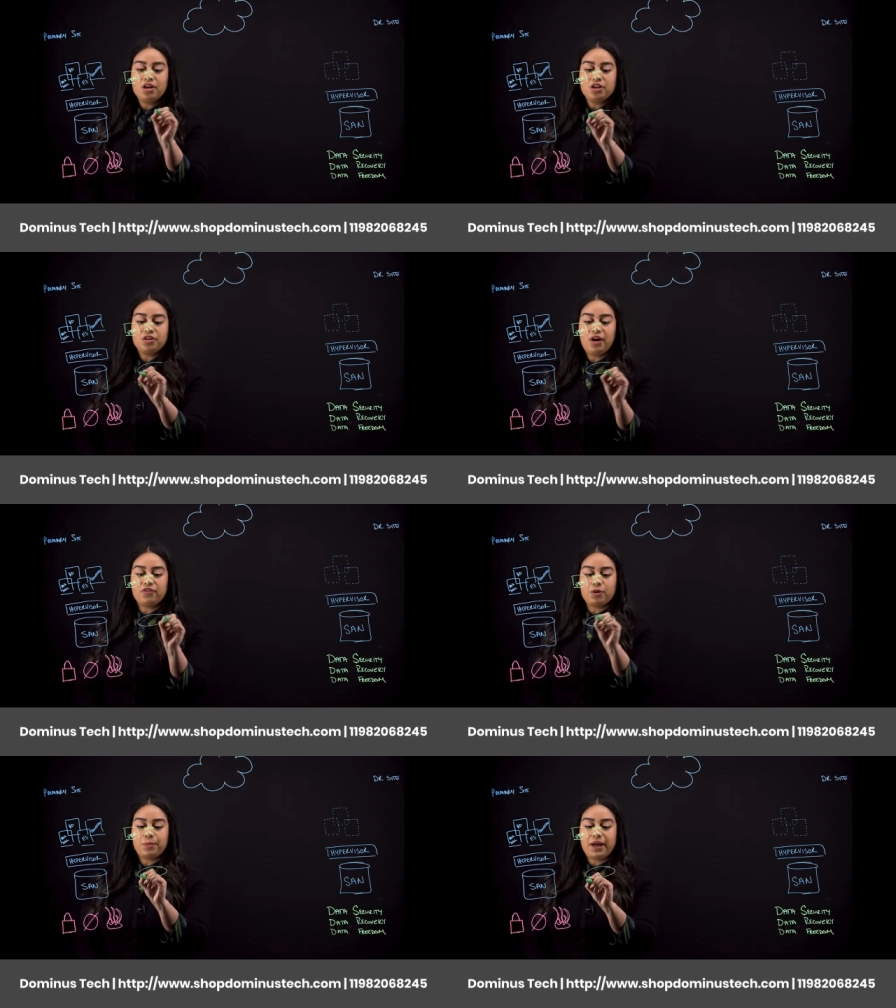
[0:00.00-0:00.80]
You have
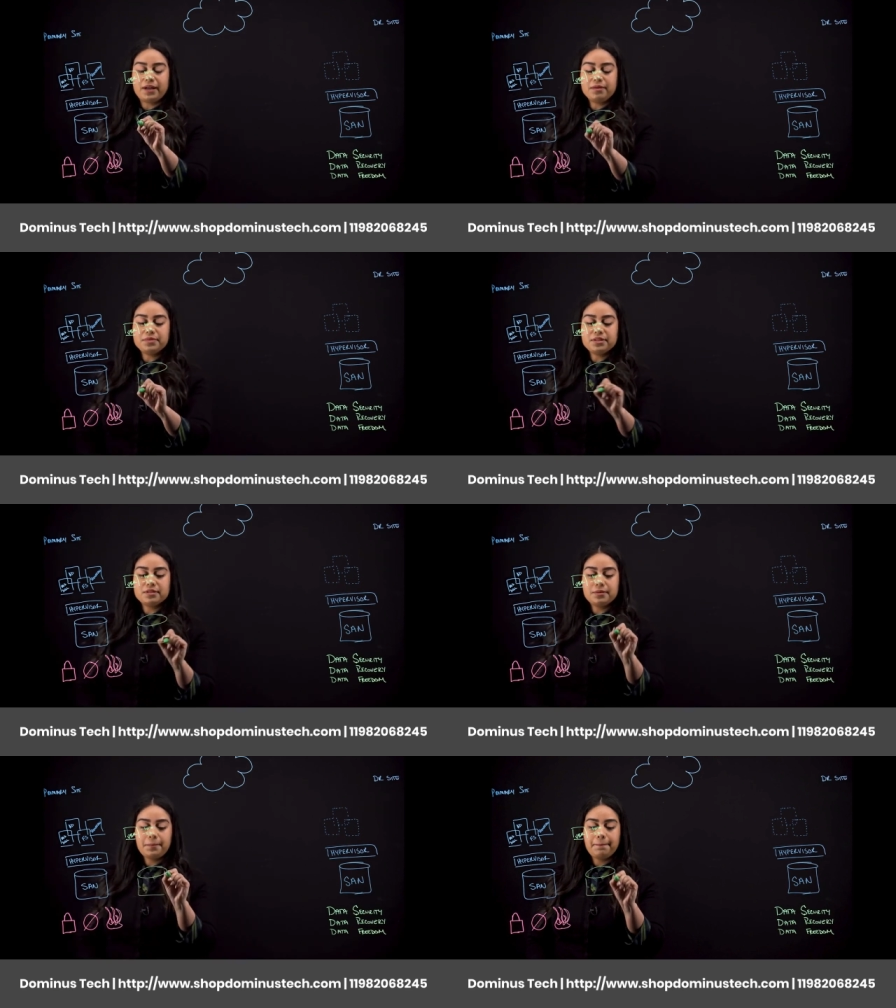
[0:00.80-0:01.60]
your
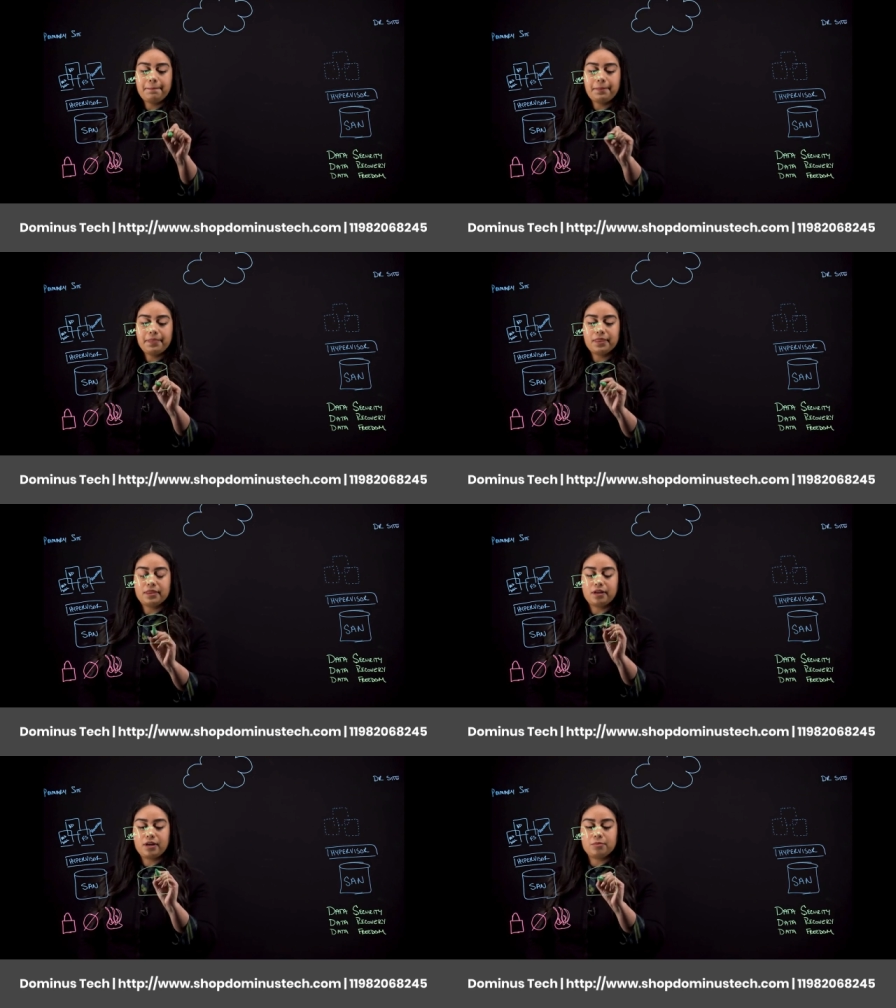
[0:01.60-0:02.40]
backups
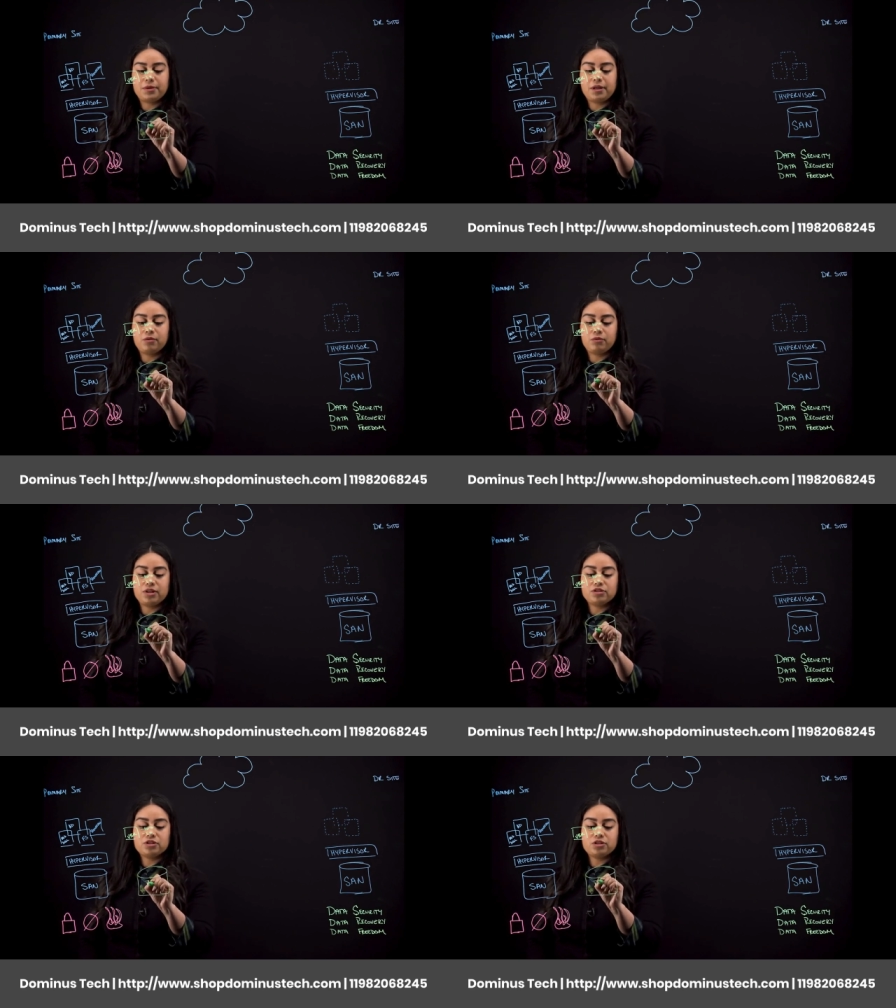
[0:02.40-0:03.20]
that are being
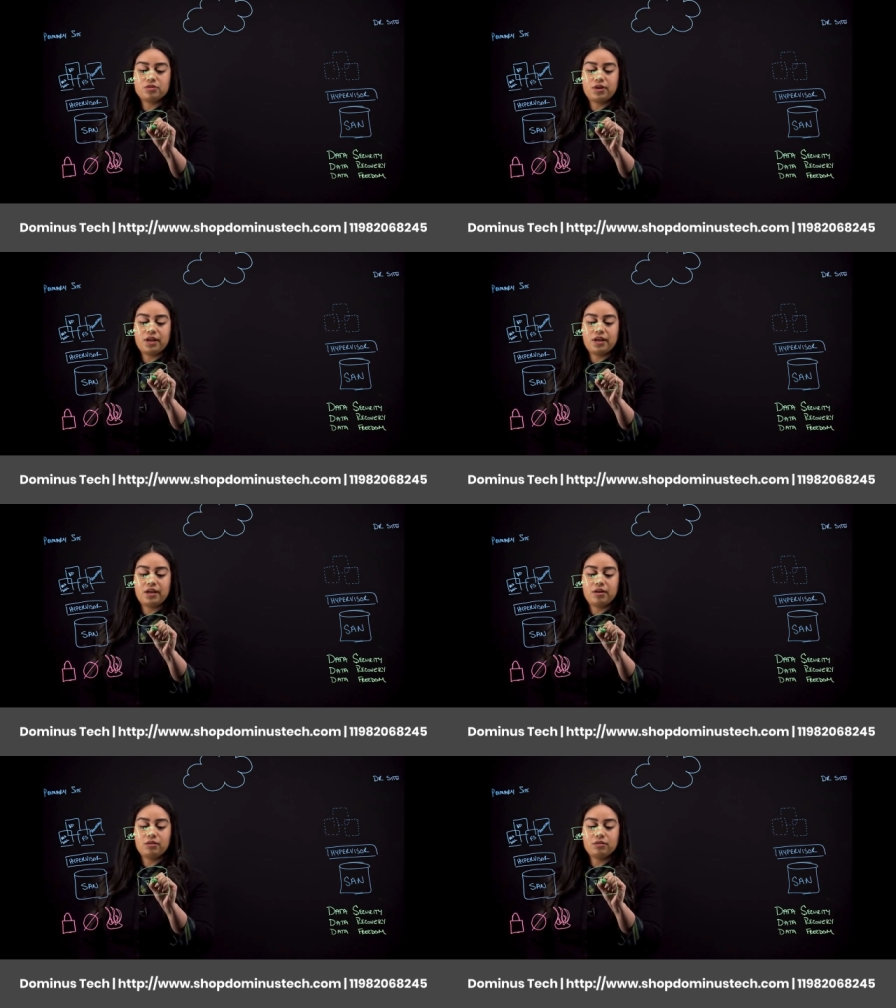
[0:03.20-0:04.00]
written to
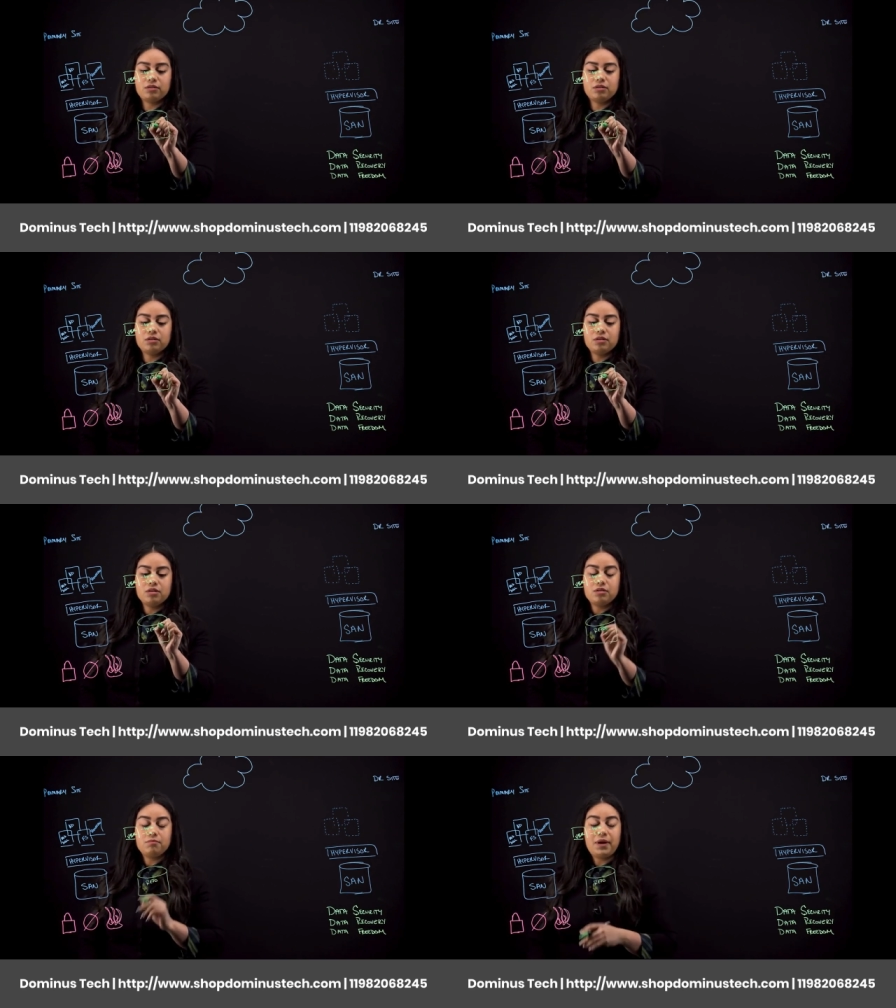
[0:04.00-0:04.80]
a
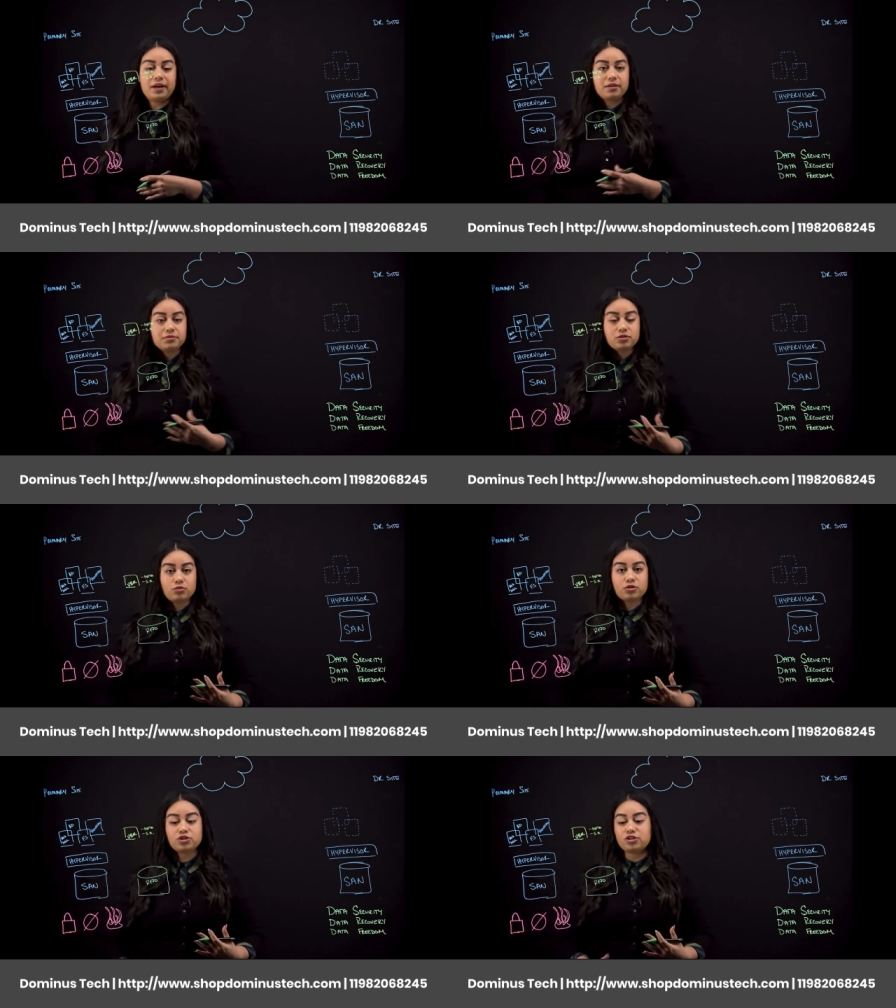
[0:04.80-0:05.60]
backup
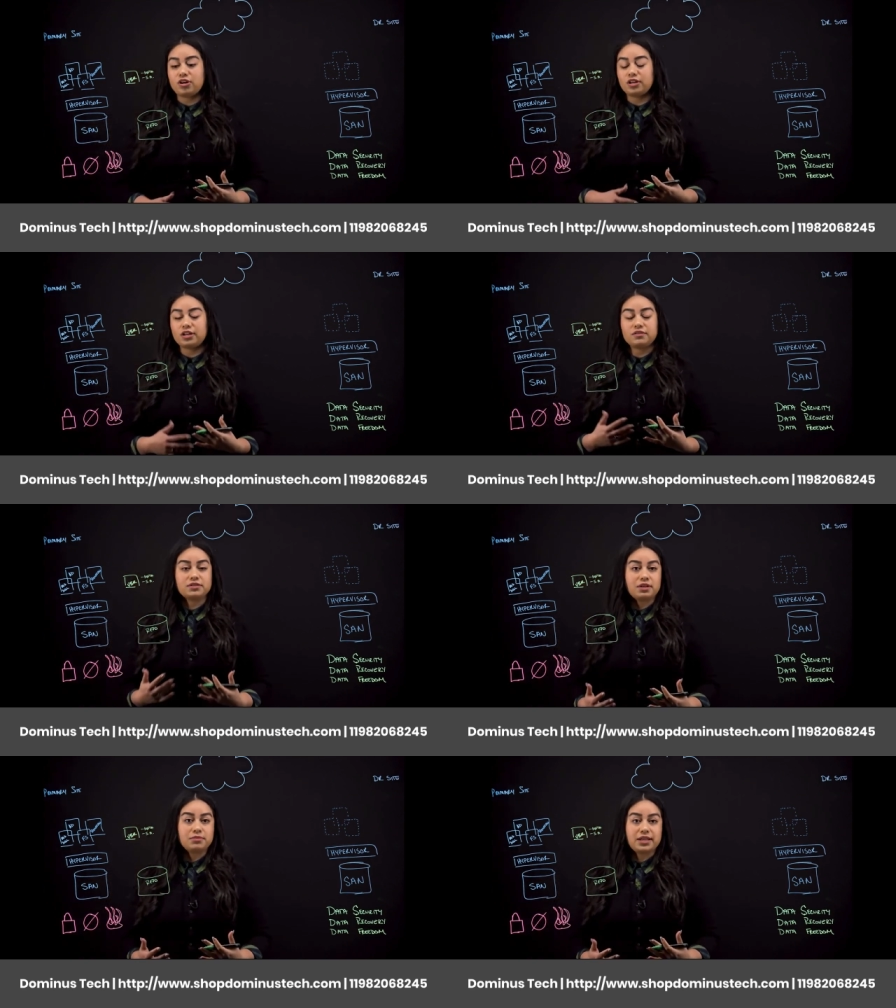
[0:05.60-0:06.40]
storage target of
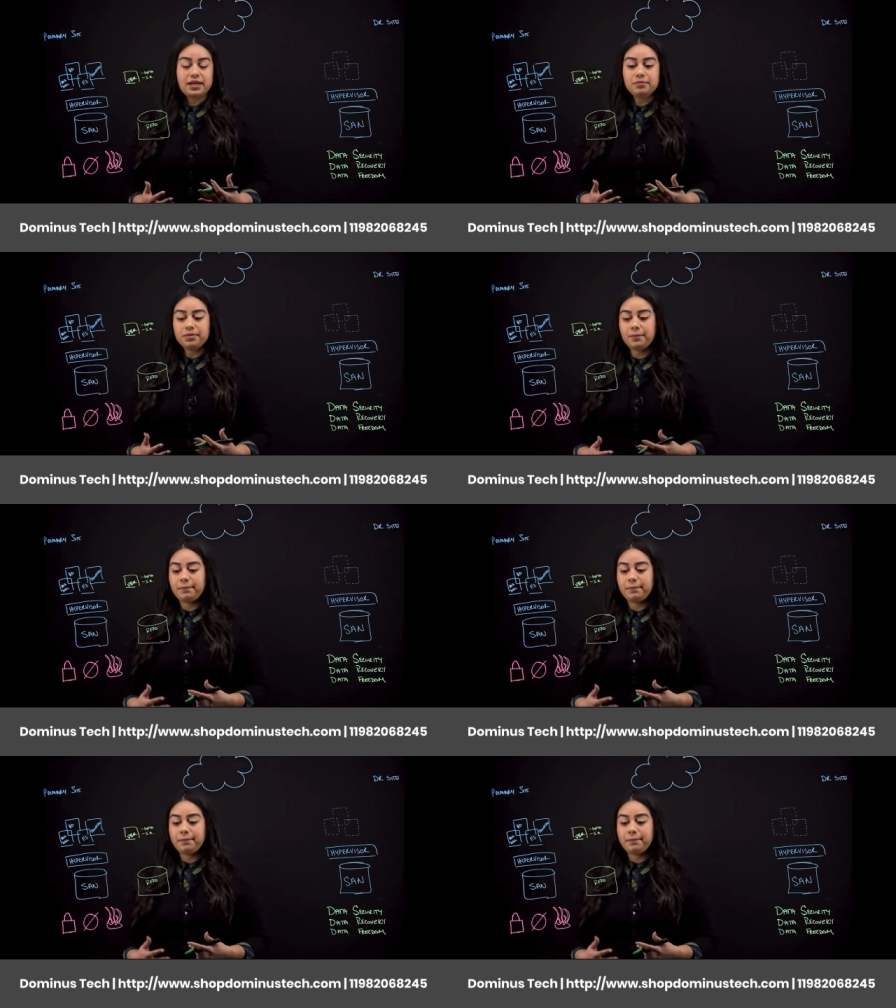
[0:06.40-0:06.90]
some type.